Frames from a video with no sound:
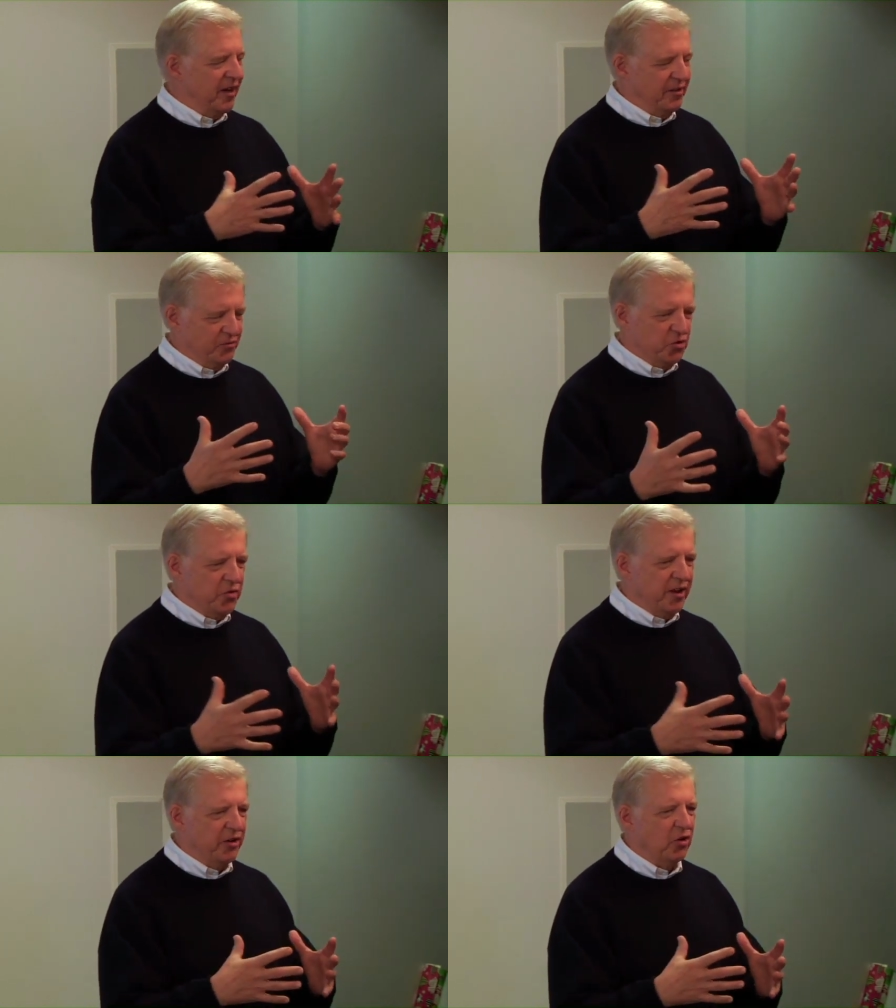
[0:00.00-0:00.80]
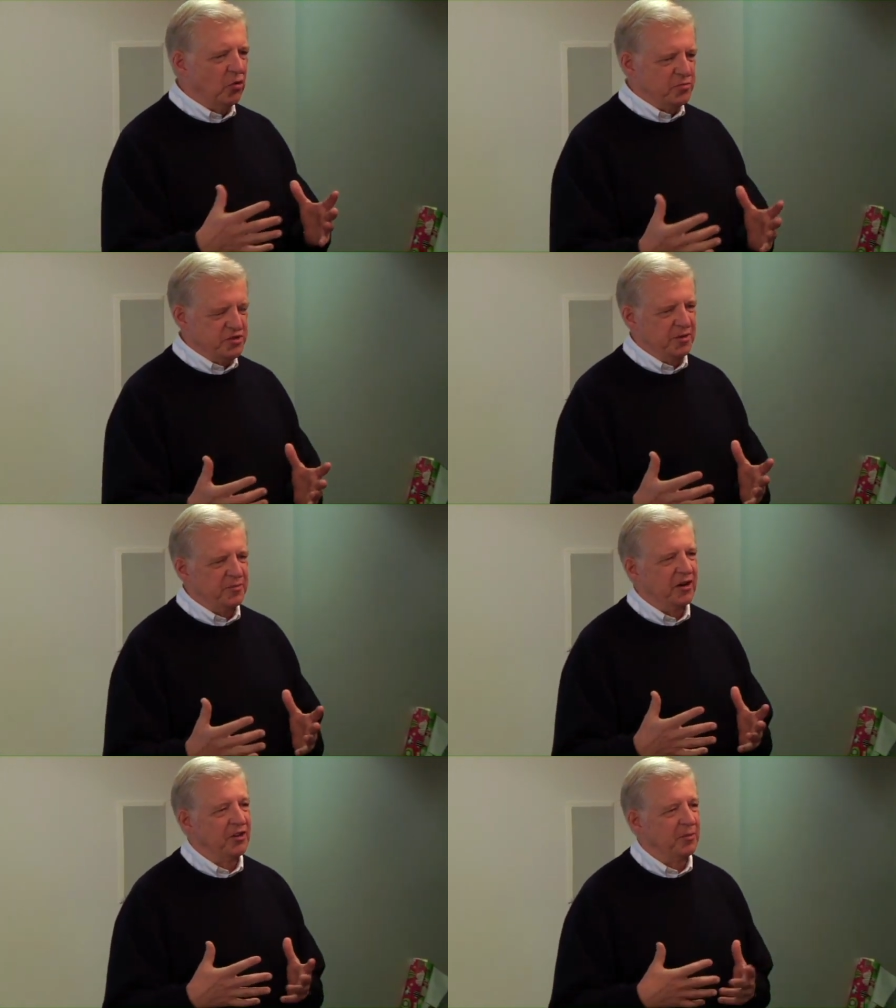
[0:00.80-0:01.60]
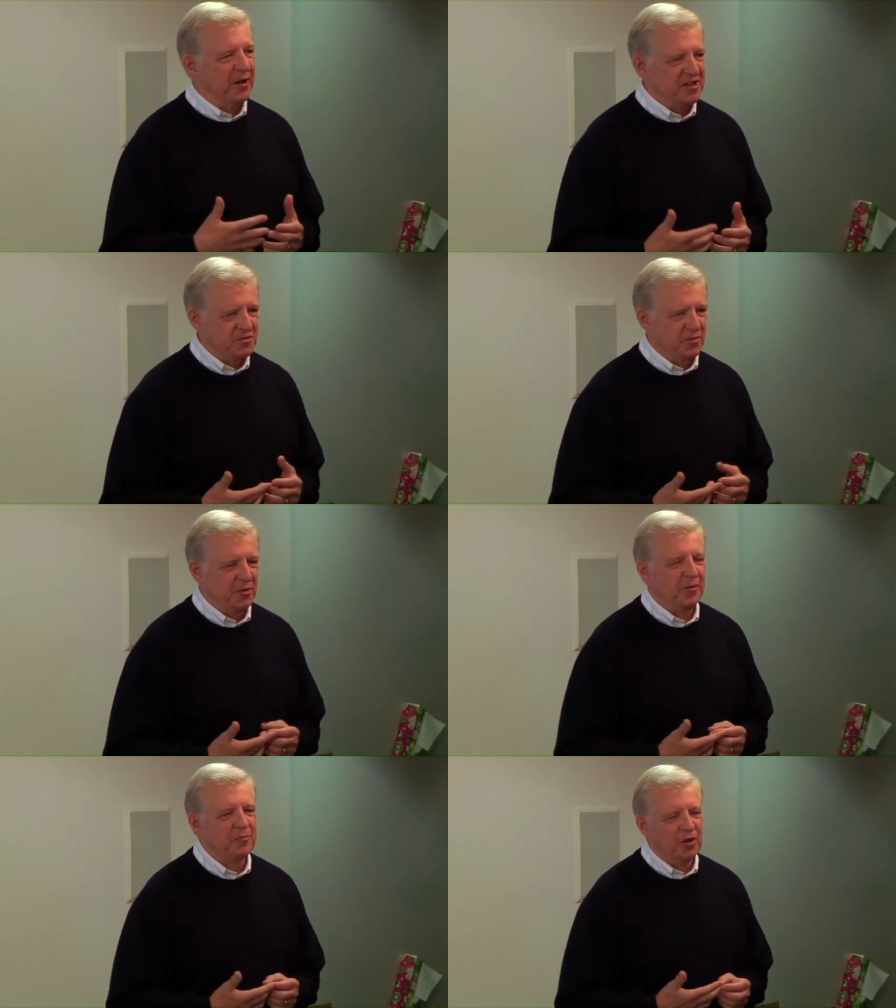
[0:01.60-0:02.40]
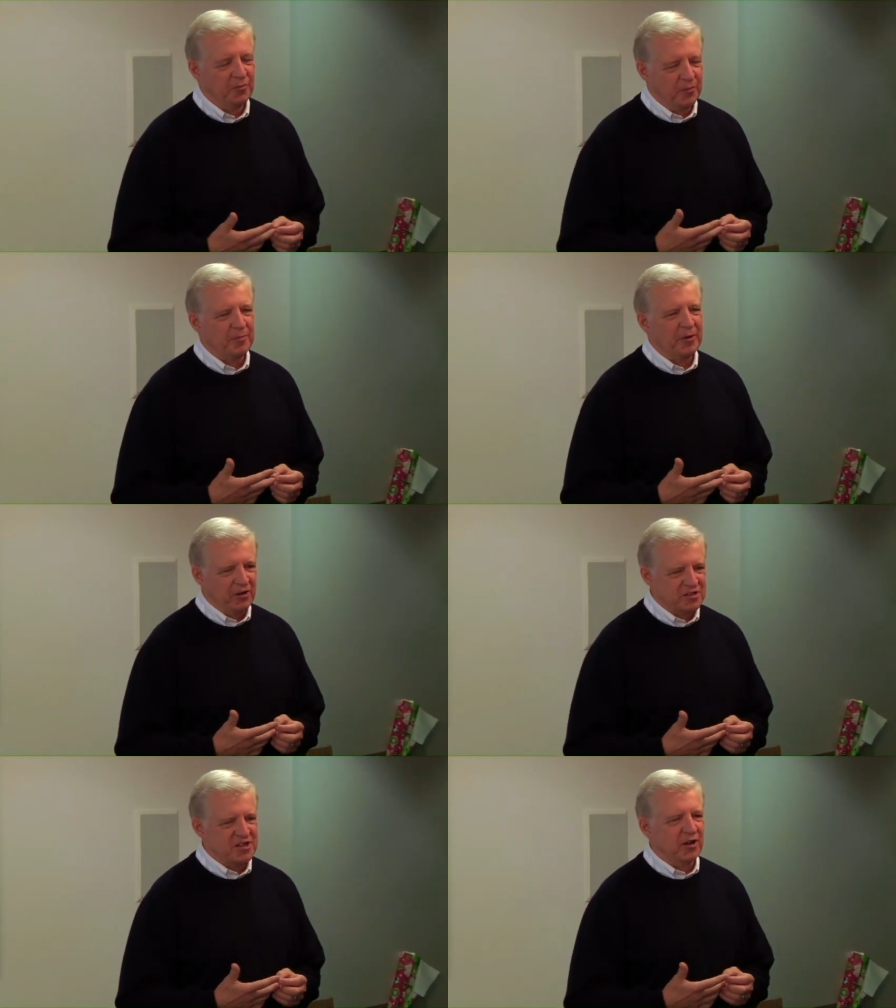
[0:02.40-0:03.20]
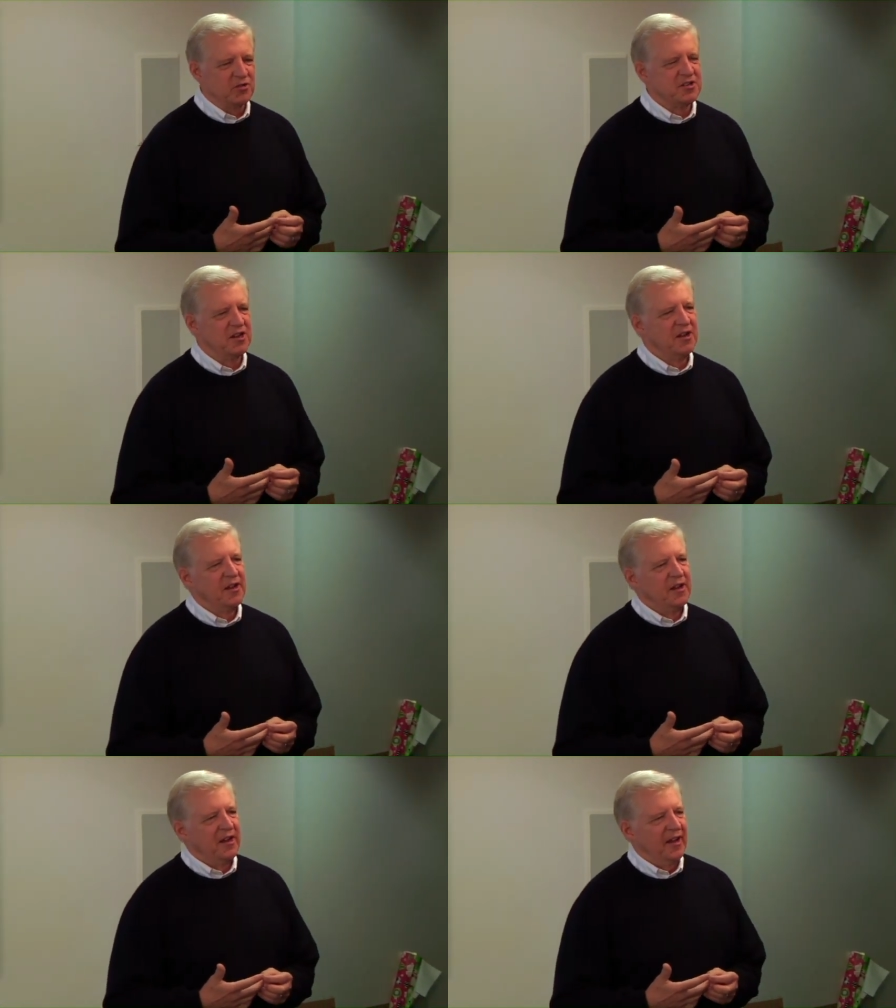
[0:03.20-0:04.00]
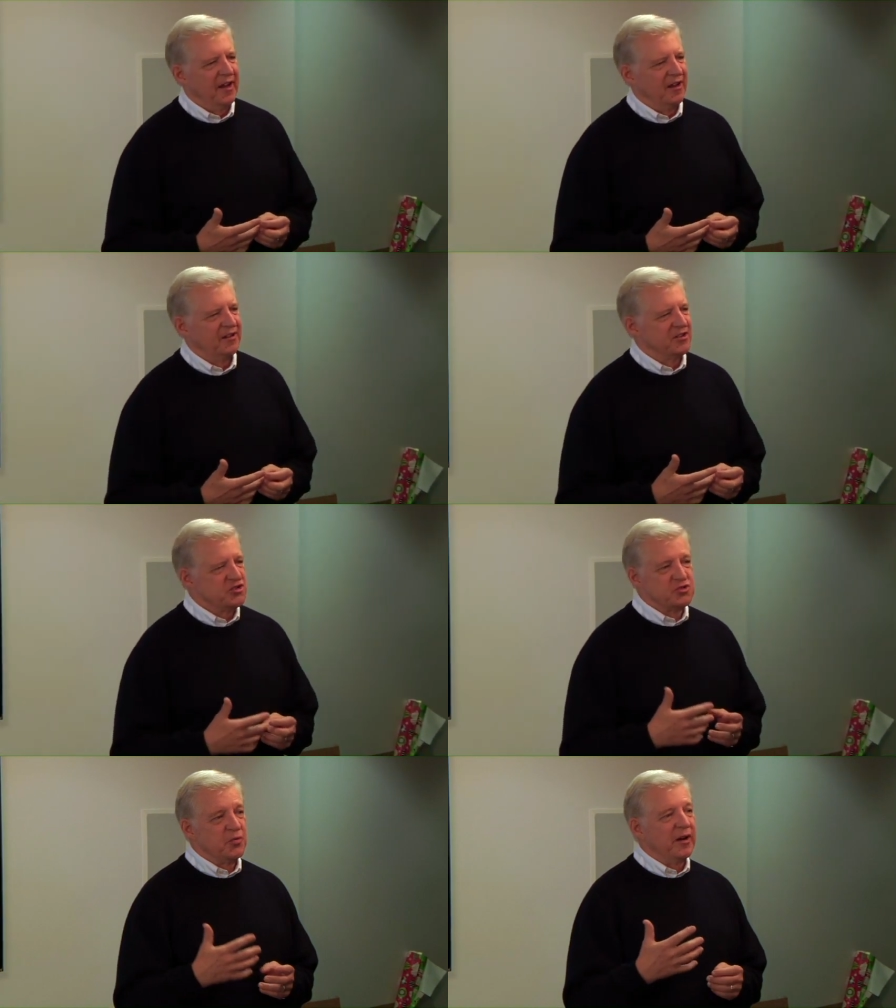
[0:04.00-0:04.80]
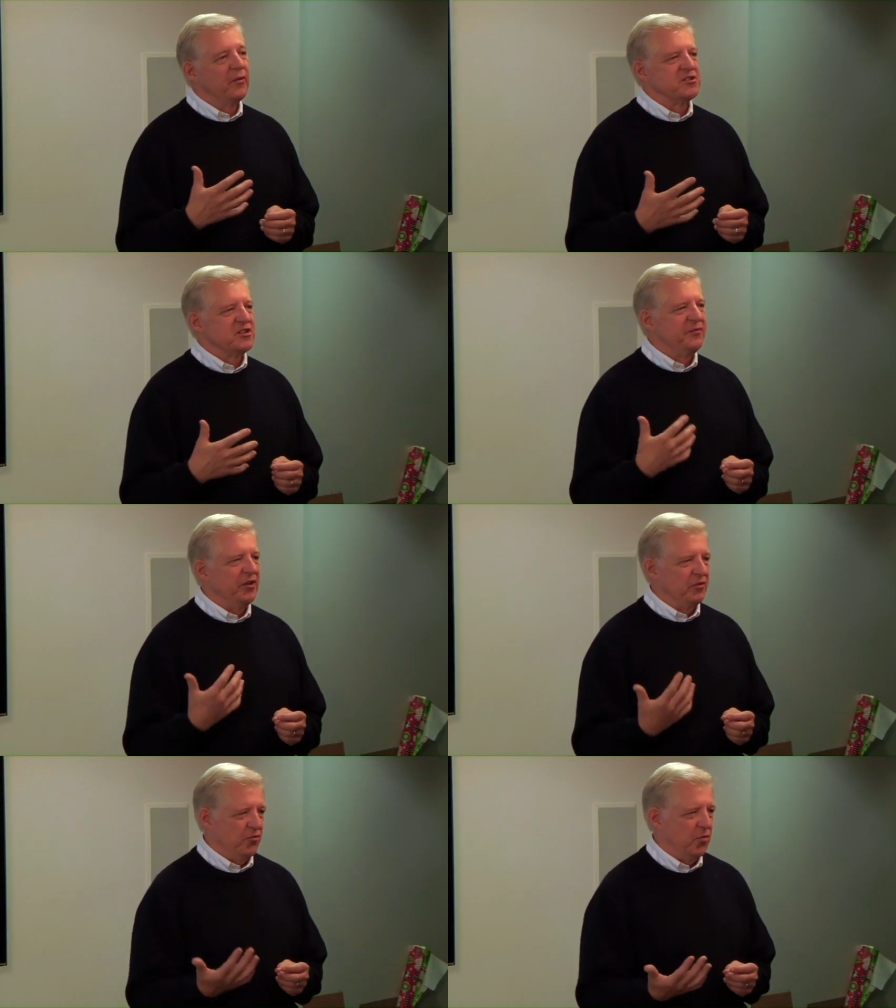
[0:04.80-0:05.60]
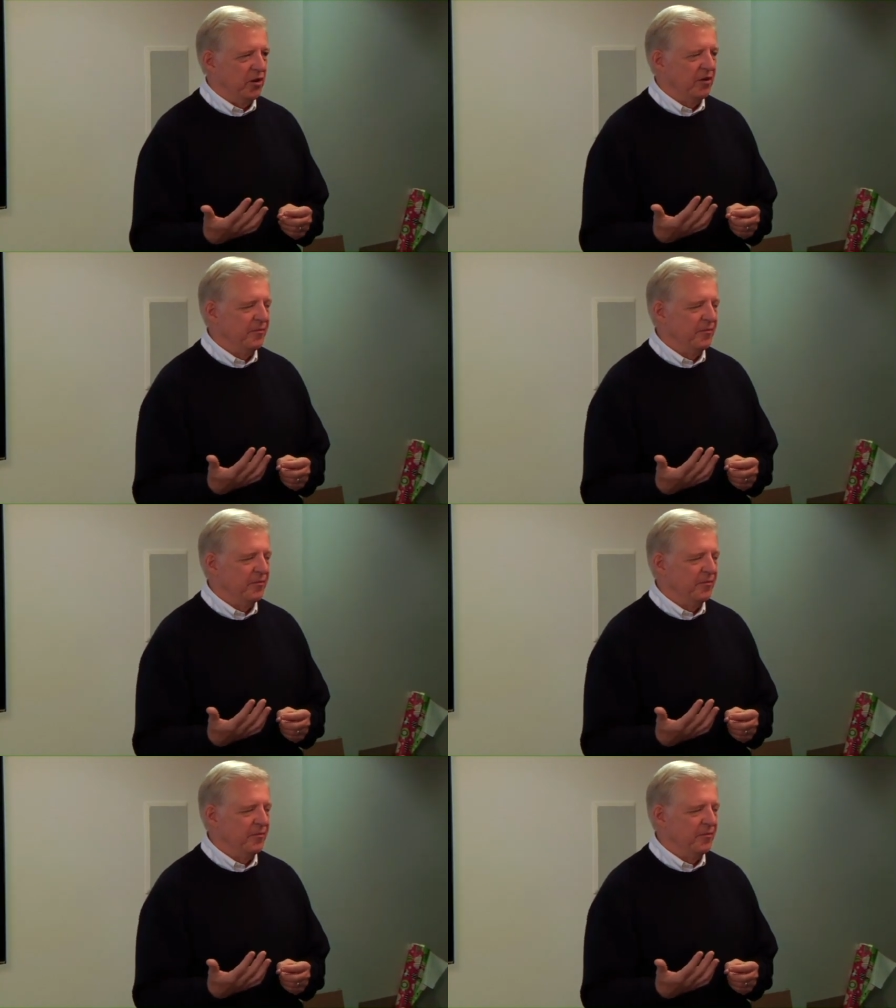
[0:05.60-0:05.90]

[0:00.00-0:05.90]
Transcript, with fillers: I created a home gym down in the basement of, of my parents' house. And this is what I was living for.